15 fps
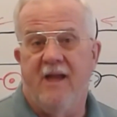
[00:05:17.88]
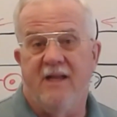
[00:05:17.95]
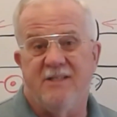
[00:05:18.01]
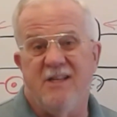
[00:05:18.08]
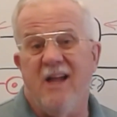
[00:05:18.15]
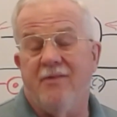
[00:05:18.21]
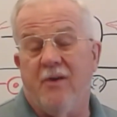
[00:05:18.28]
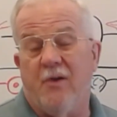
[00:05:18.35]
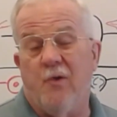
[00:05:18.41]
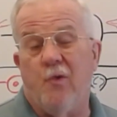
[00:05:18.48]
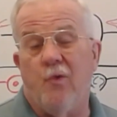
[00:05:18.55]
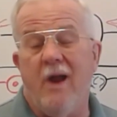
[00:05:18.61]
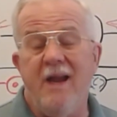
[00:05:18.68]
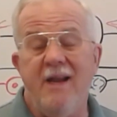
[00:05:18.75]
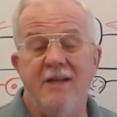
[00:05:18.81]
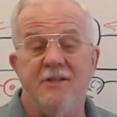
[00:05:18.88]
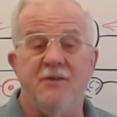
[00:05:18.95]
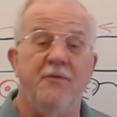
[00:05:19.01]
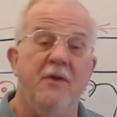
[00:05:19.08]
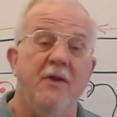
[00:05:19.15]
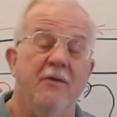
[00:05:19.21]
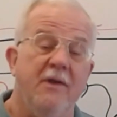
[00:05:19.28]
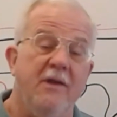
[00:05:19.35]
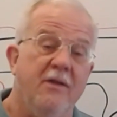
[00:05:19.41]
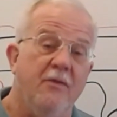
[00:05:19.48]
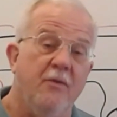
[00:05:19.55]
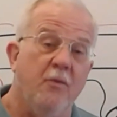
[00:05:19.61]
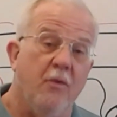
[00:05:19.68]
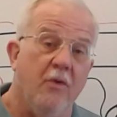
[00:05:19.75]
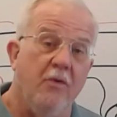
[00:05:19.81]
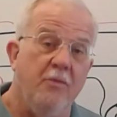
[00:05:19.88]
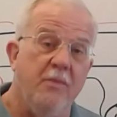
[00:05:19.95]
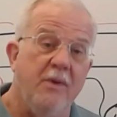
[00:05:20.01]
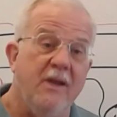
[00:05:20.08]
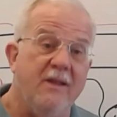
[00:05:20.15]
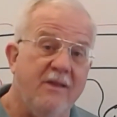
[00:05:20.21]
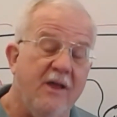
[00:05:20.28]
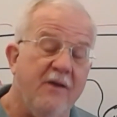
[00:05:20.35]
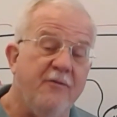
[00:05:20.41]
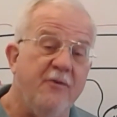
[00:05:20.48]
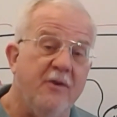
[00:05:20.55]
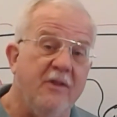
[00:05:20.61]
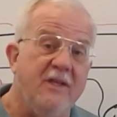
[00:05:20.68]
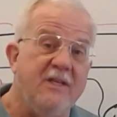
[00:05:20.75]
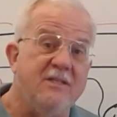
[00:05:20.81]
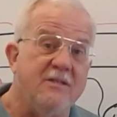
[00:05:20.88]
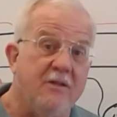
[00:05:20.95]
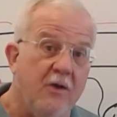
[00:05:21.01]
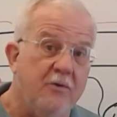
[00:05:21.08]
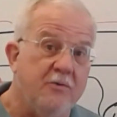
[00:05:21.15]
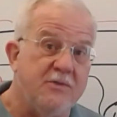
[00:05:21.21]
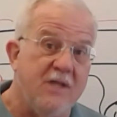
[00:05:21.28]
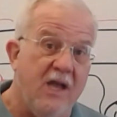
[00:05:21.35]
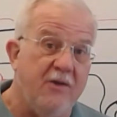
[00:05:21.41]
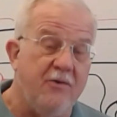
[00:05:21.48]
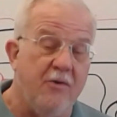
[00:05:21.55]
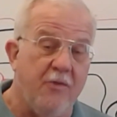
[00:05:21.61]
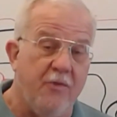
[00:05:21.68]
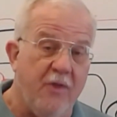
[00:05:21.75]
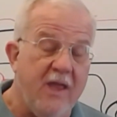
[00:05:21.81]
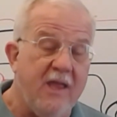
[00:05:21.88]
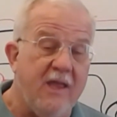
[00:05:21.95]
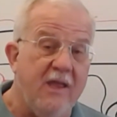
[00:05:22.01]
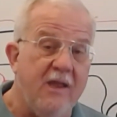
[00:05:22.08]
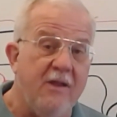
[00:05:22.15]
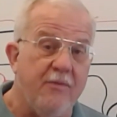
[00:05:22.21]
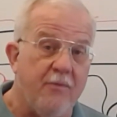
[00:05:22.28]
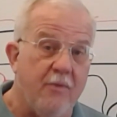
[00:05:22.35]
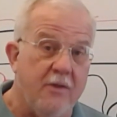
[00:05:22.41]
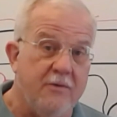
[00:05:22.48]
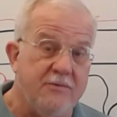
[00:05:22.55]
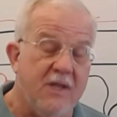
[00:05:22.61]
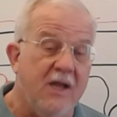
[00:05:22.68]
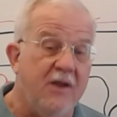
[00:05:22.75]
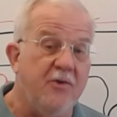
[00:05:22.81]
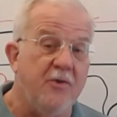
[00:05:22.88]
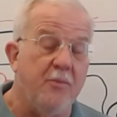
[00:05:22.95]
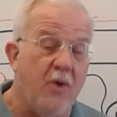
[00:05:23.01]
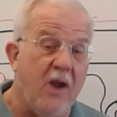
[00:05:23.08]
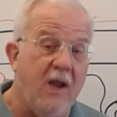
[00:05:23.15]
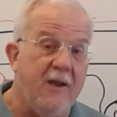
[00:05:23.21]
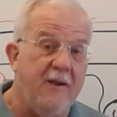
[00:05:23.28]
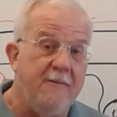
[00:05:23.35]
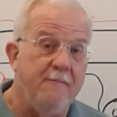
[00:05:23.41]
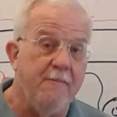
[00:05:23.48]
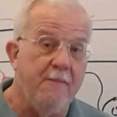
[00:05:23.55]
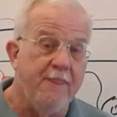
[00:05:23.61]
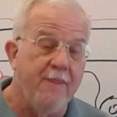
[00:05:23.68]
It's not the greatest feeling in the world, but it definitely slows down your thinking and slows down your brain.